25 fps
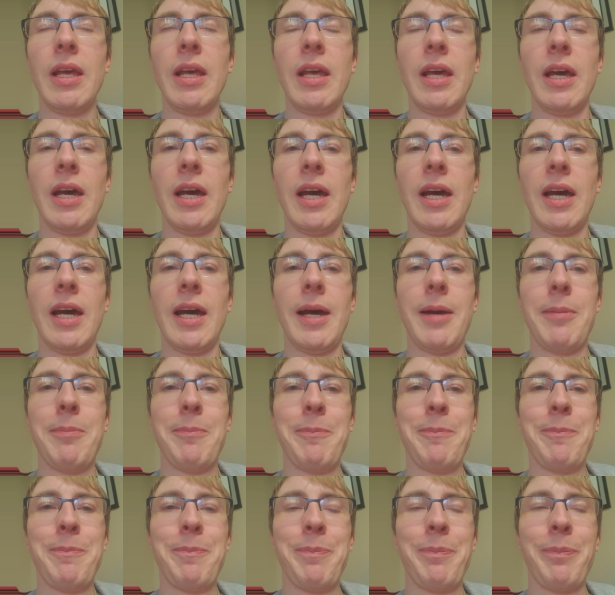
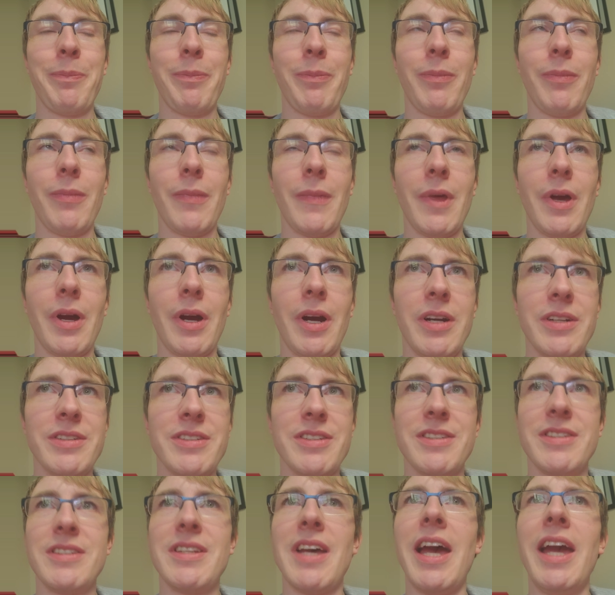our
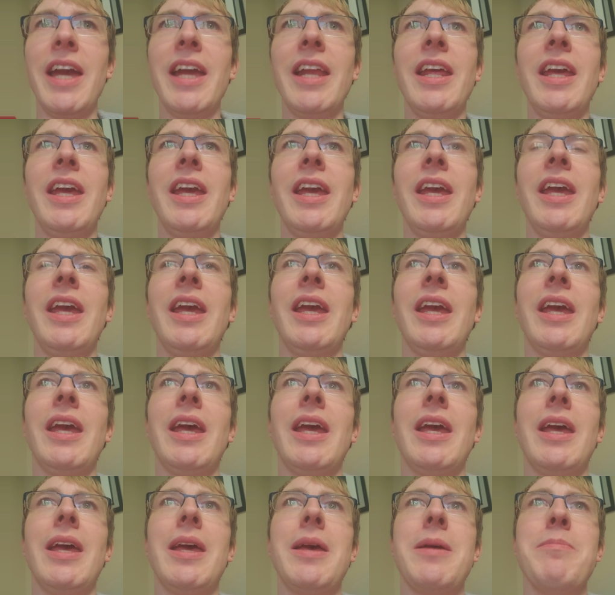society
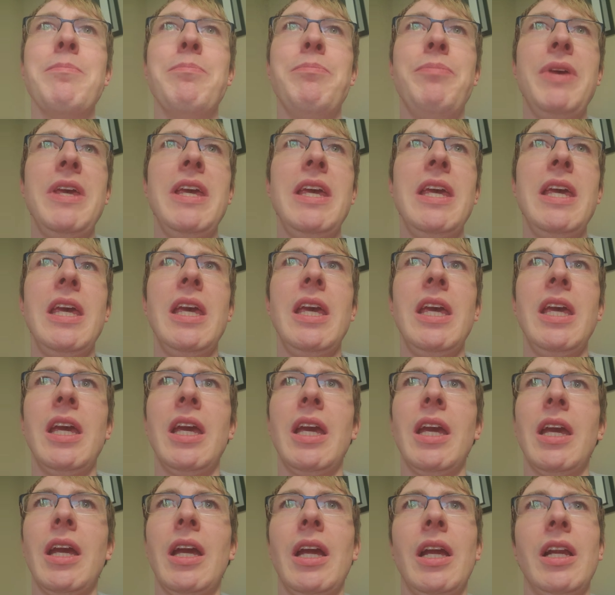
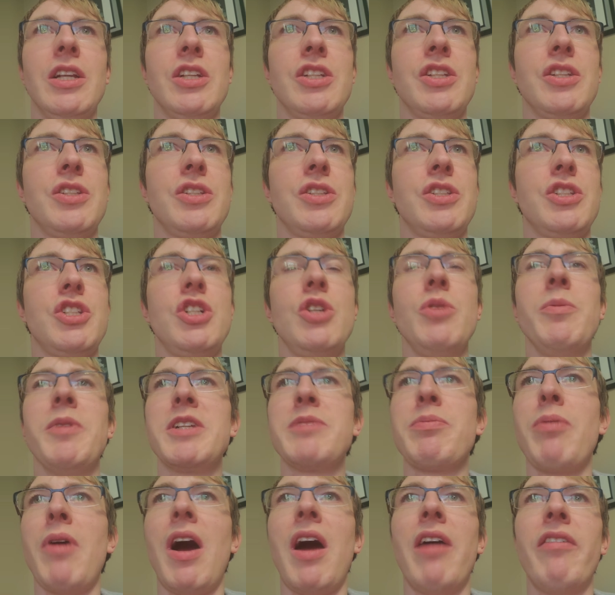being too
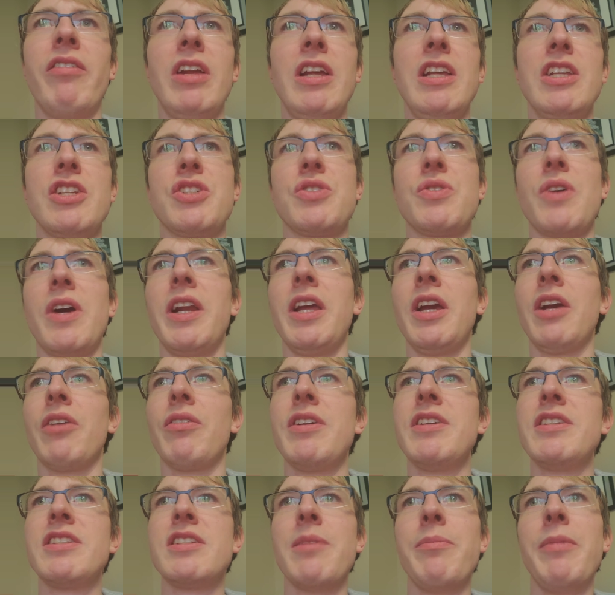much poverty, and he's trying to
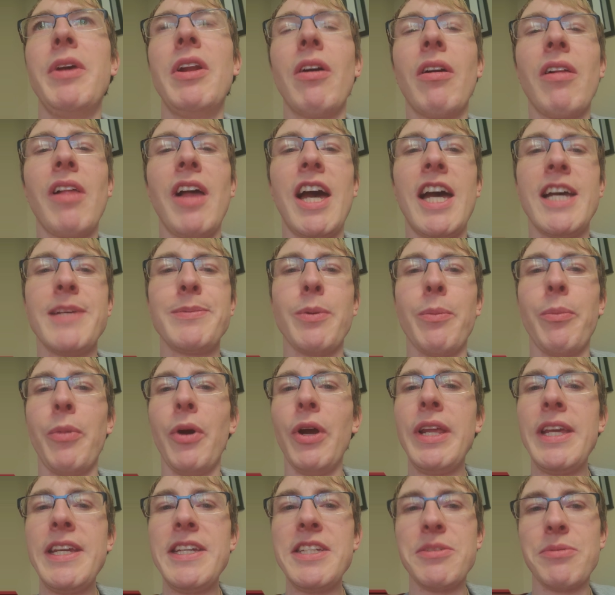increase the middle class, but
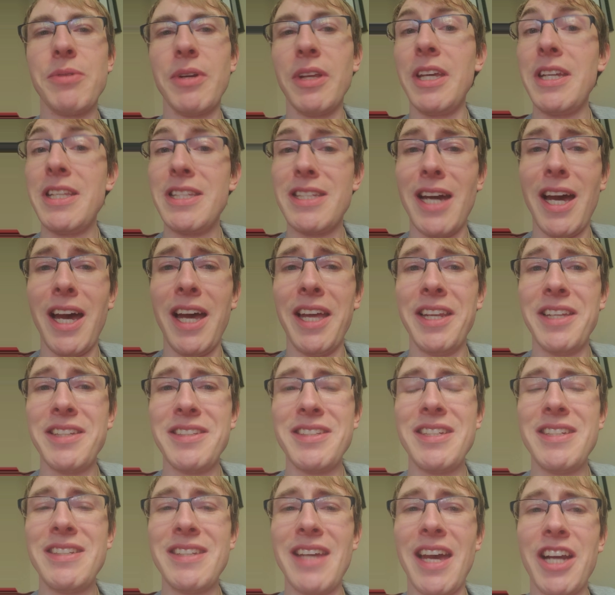what he's really done
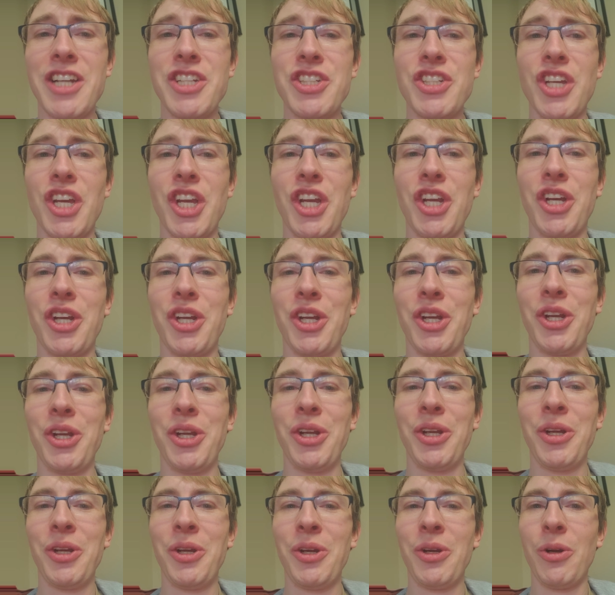is he's actually
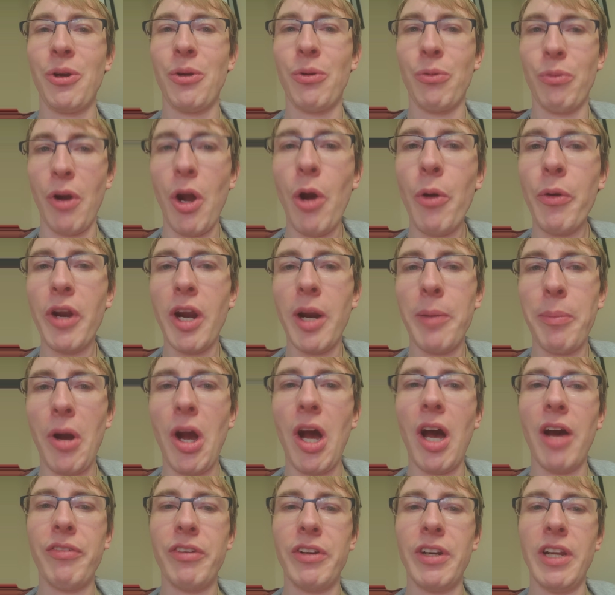grown our
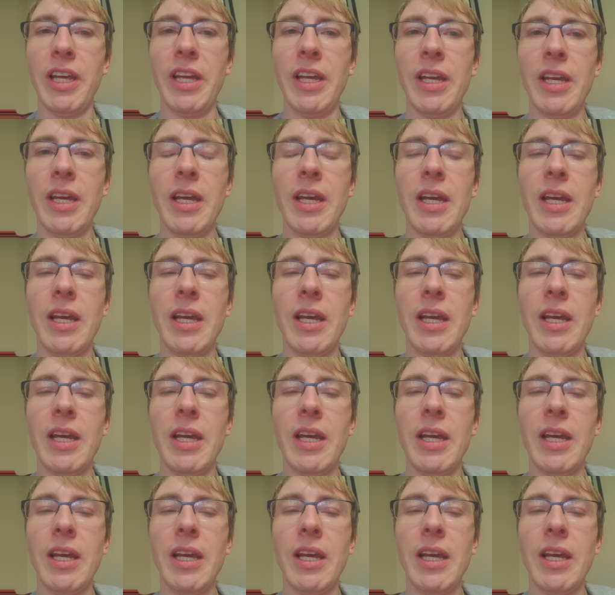poverty.